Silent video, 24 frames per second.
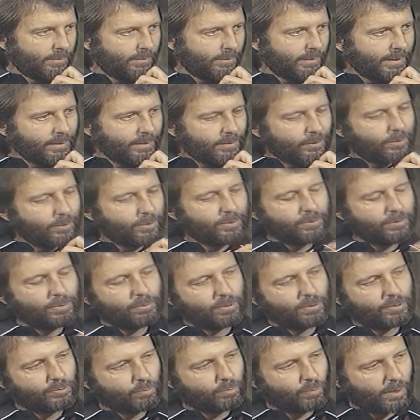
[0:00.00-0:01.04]
They couldn't do
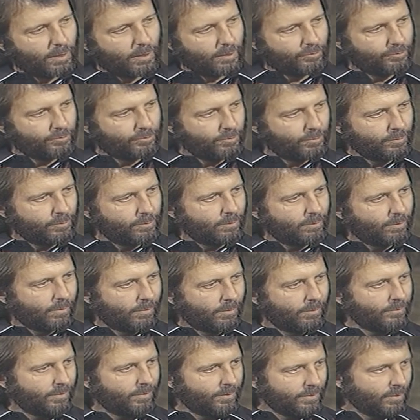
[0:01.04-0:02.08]
it as well as you,
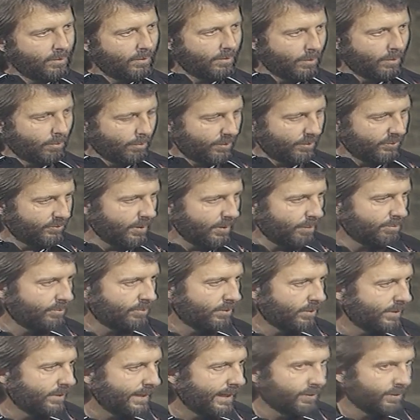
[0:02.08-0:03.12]
or there were
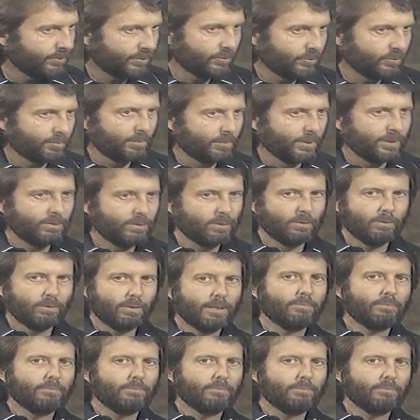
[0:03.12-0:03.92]
exceptional dancers. But you know,